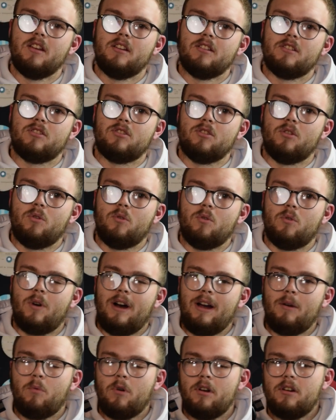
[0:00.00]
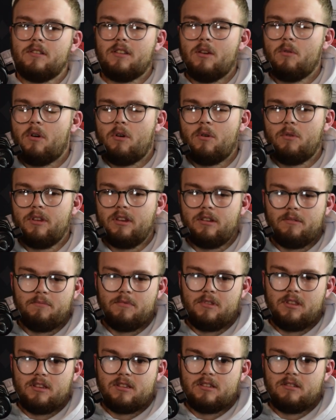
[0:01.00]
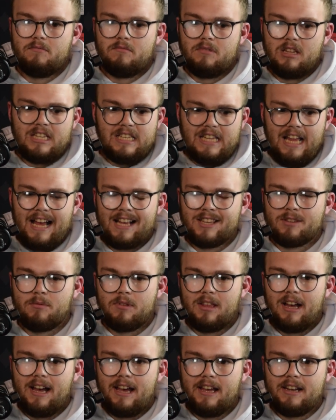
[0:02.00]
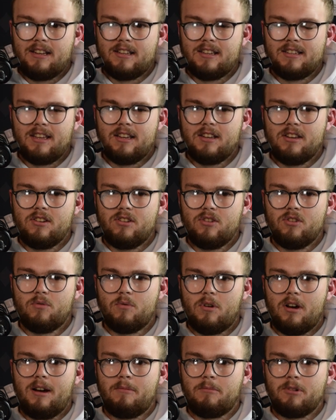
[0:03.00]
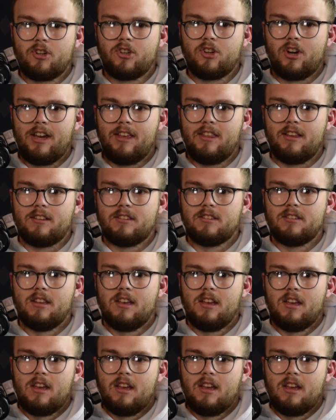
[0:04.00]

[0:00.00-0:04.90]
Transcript: So I worked out all the, the, the stats with that, and I decided, you know what, I'm going to try this.